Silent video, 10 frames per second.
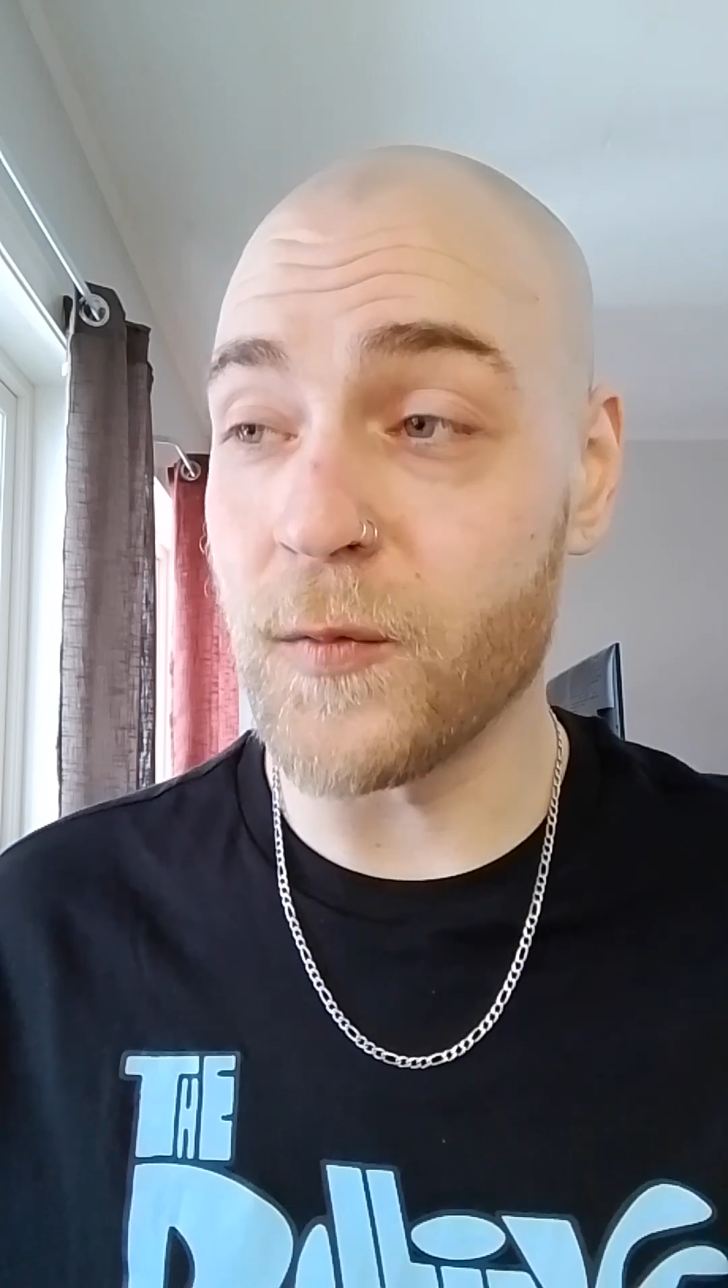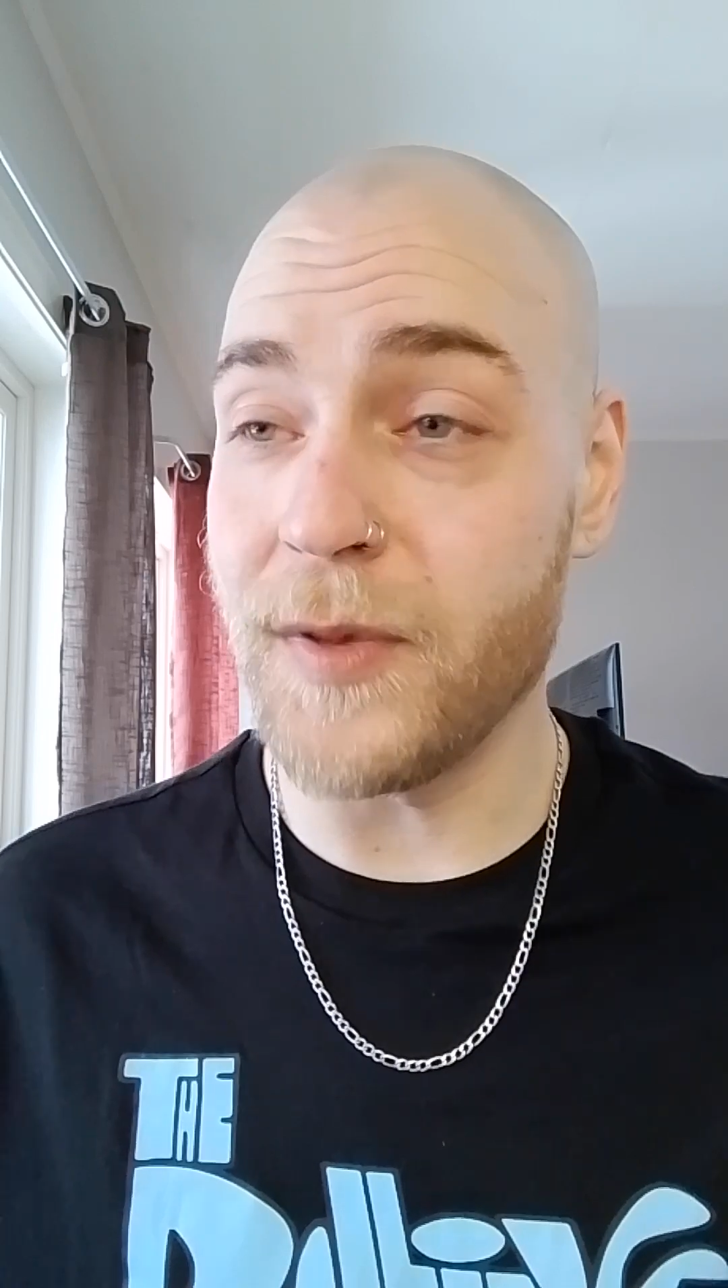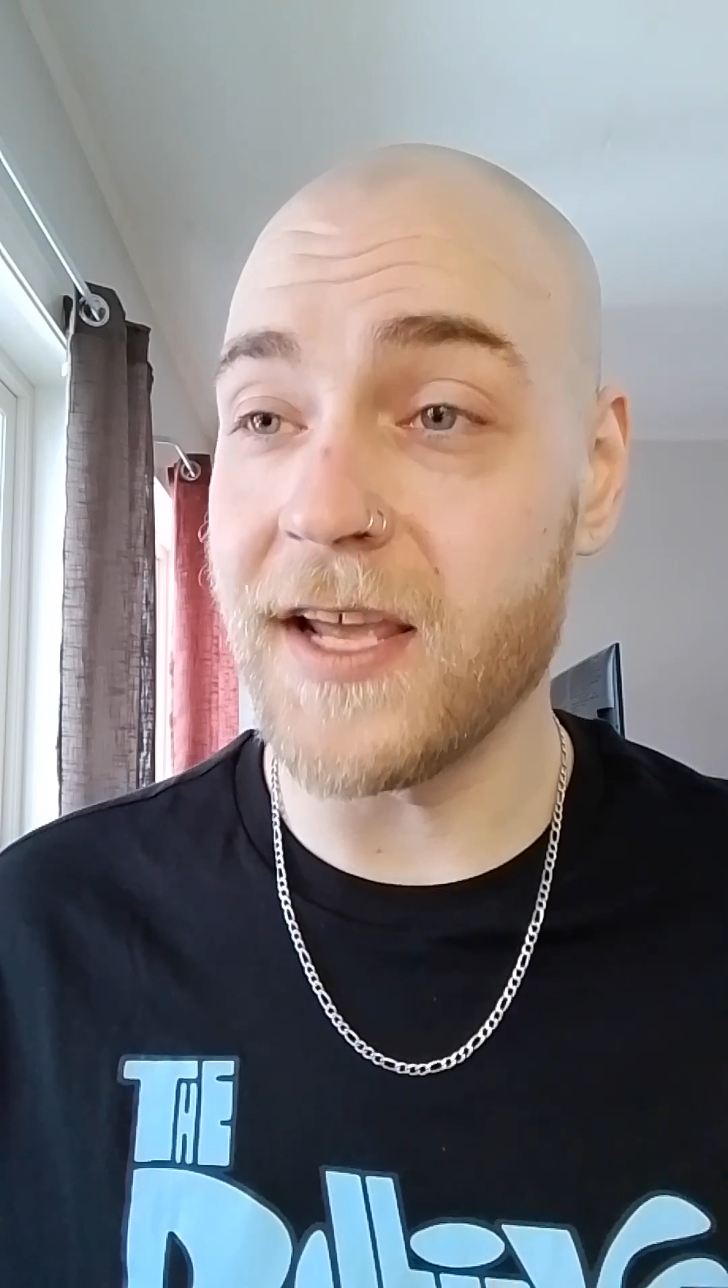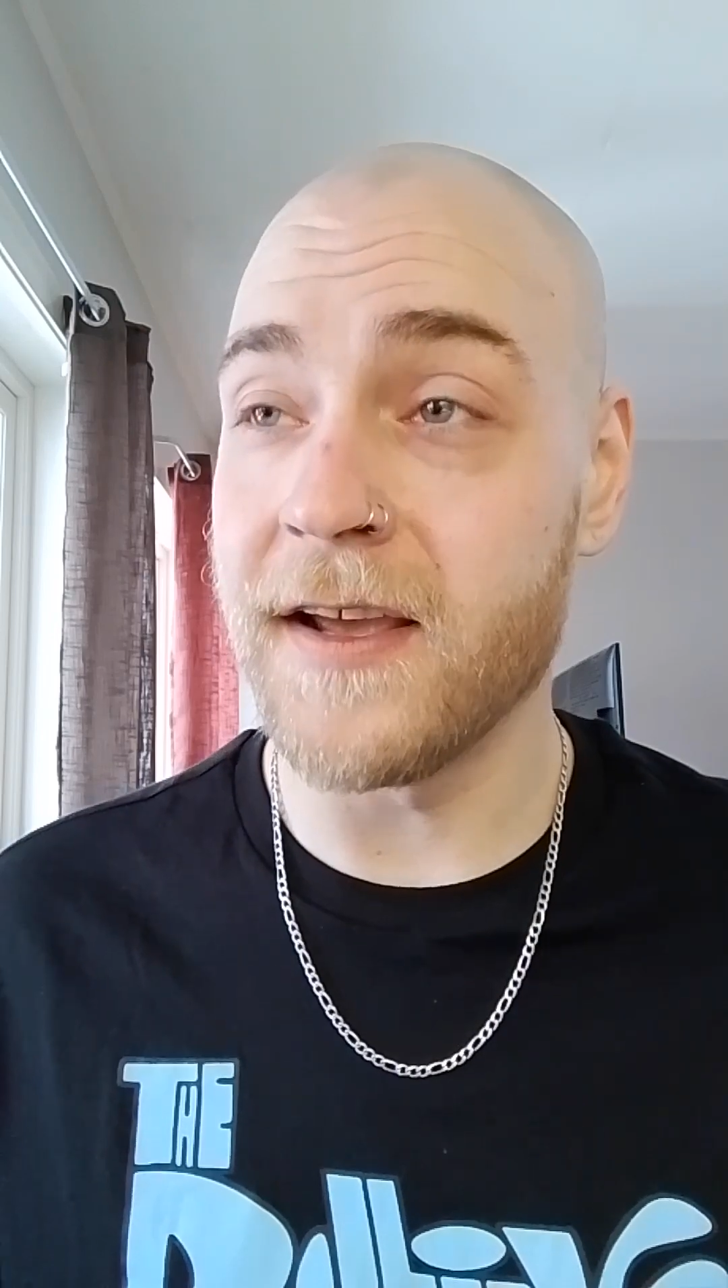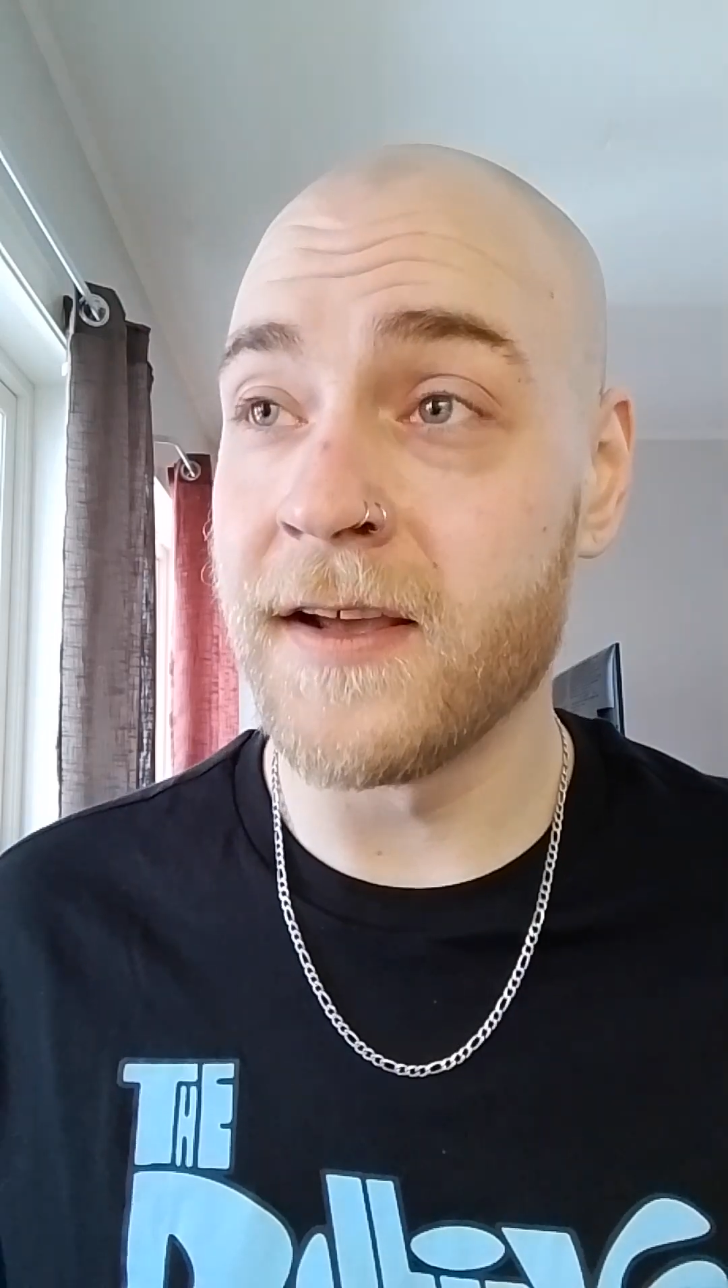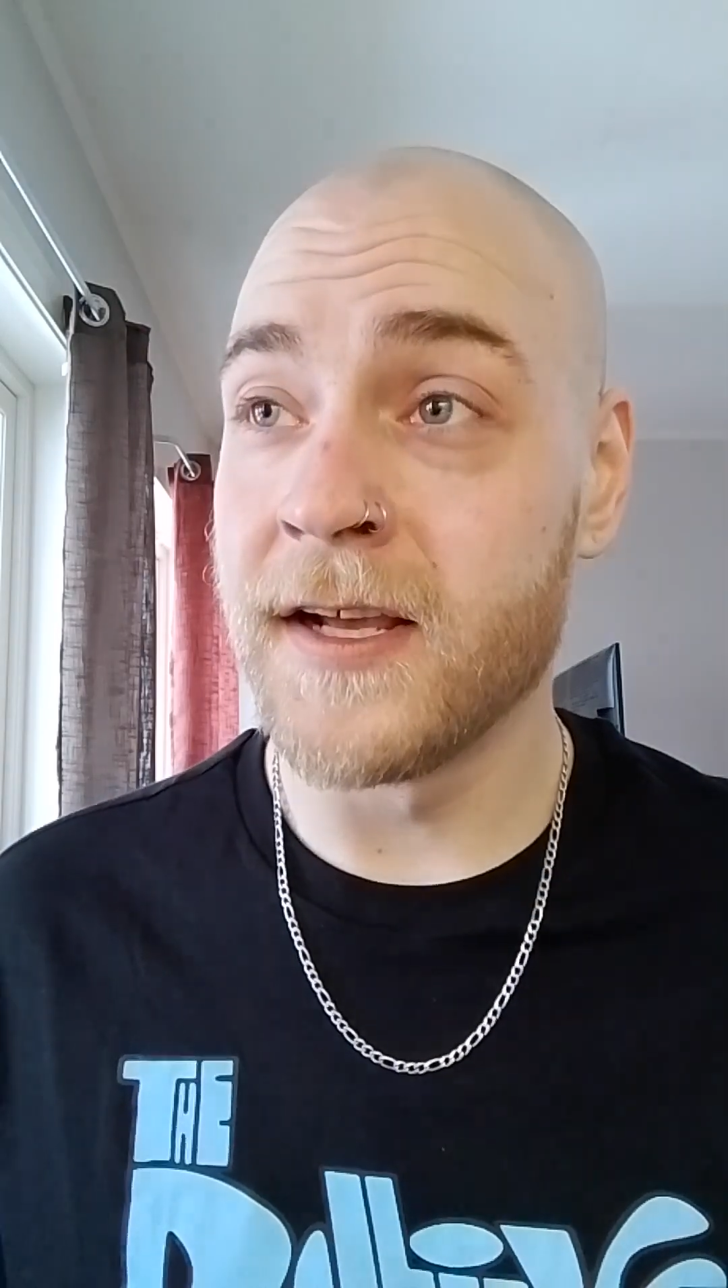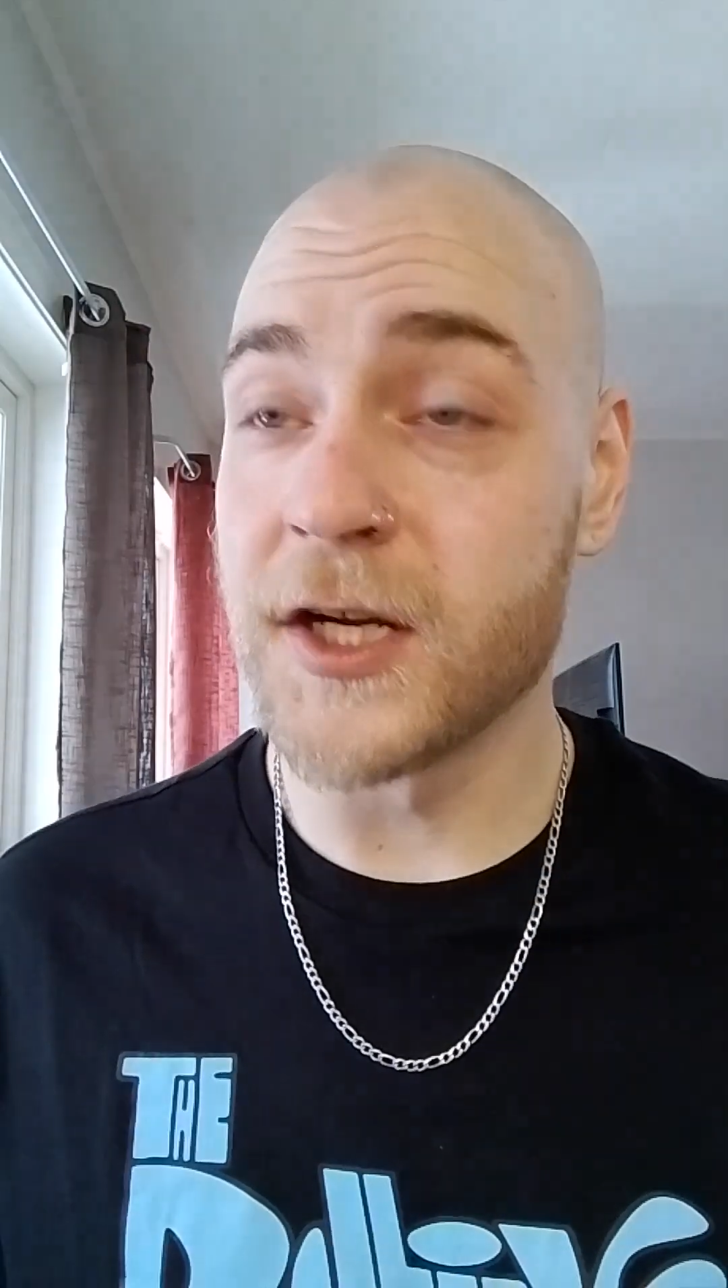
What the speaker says: to be